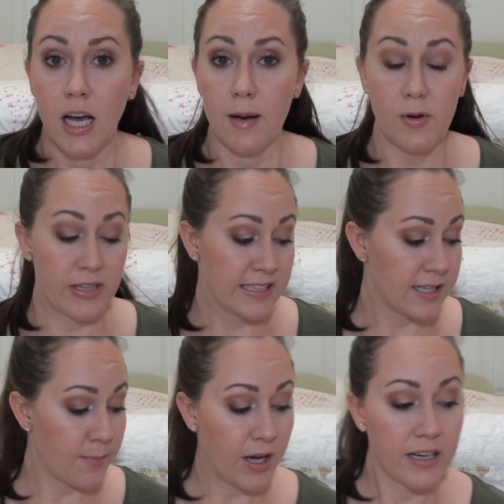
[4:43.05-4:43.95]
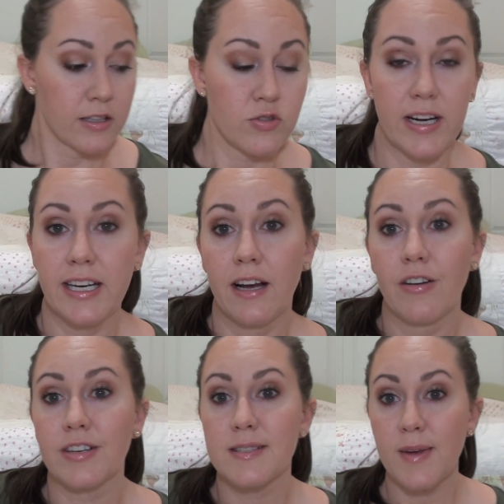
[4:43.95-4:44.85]
I'm on antibiotics right
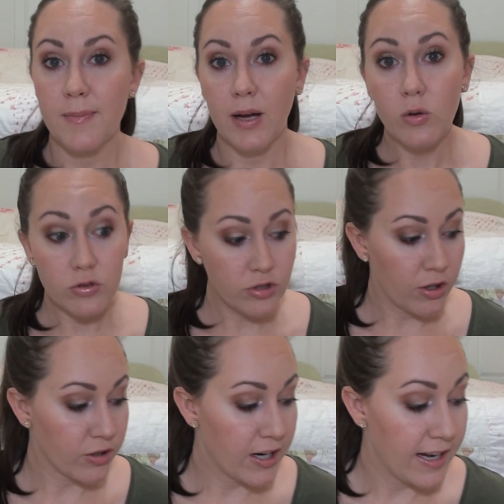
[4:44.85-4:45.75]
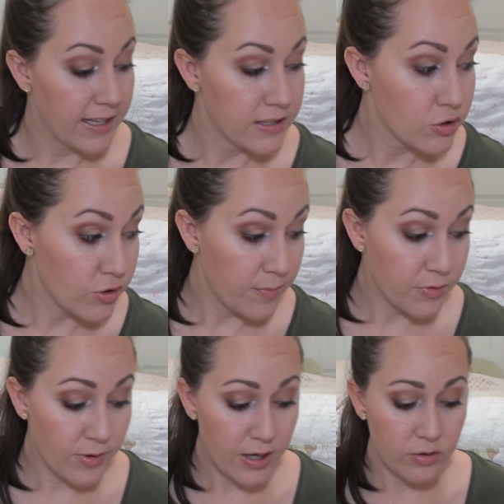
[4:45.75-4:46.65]
now because me and my older daughter had strep
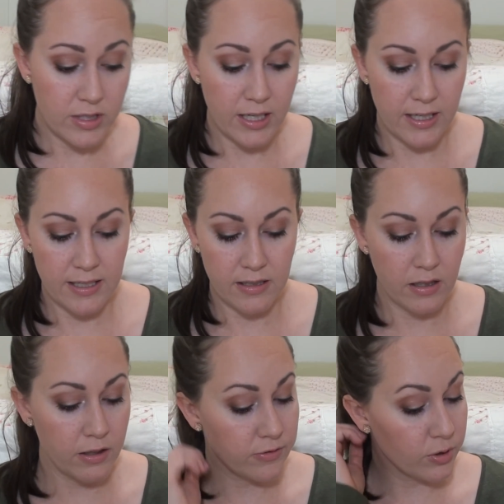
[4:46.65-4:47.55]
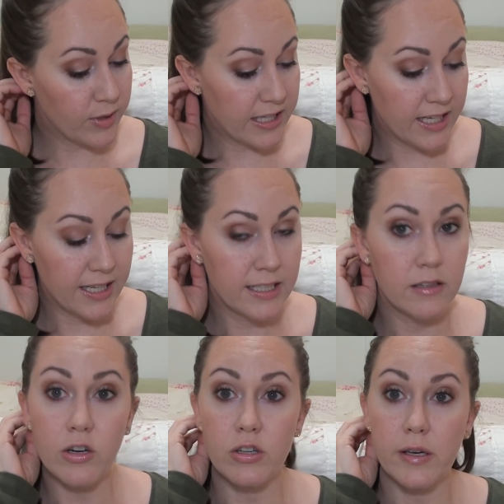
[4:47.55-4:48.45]
throat over the weekend
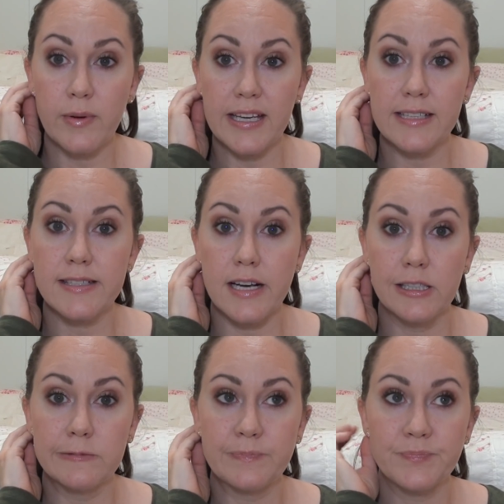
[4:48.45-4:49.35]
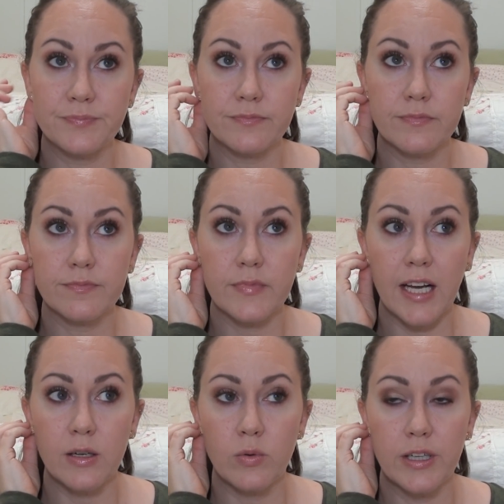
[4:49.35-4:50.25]
and early week. So
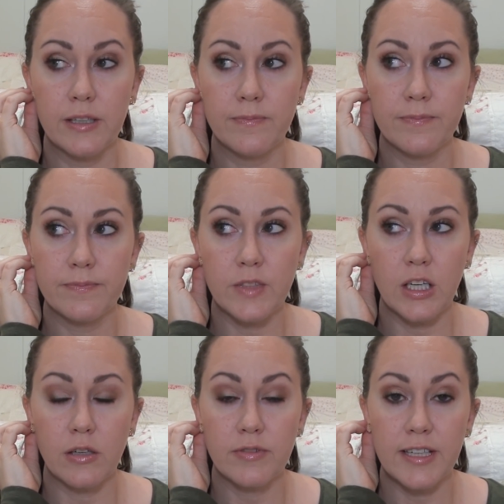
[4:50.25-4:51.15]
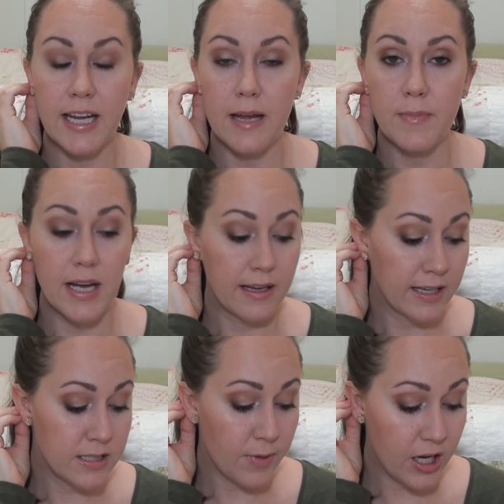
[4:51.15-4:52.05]
I don't want to, you know, negate my
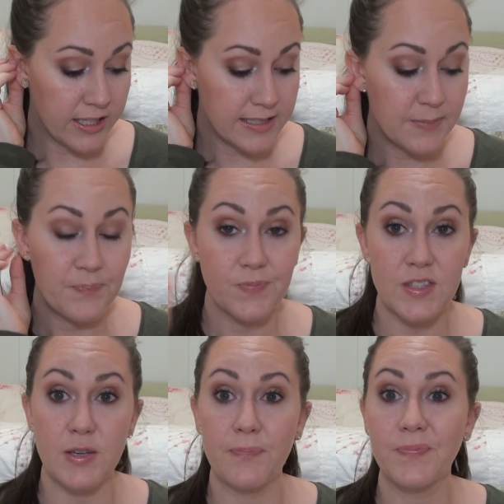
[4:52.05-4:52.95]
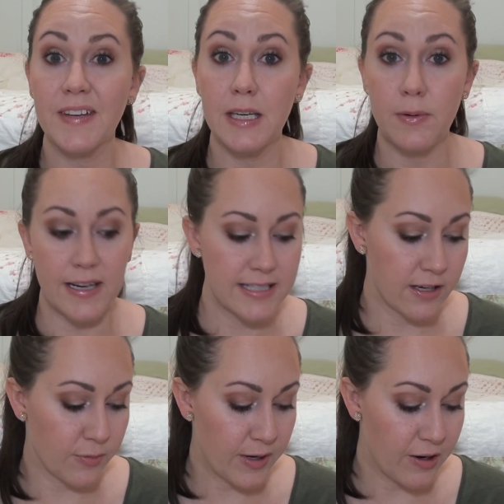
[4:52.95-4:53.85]
antibiotics. So anyways,
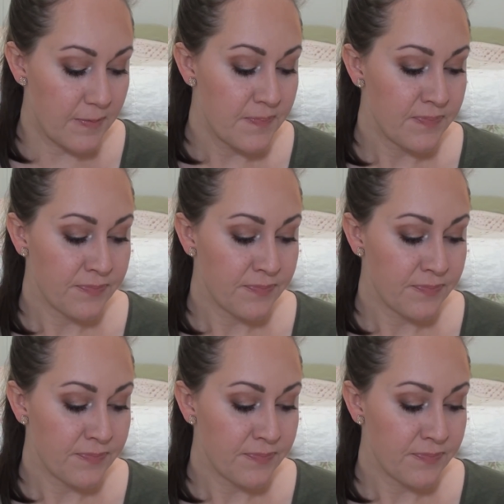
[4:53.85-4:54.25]
here we are.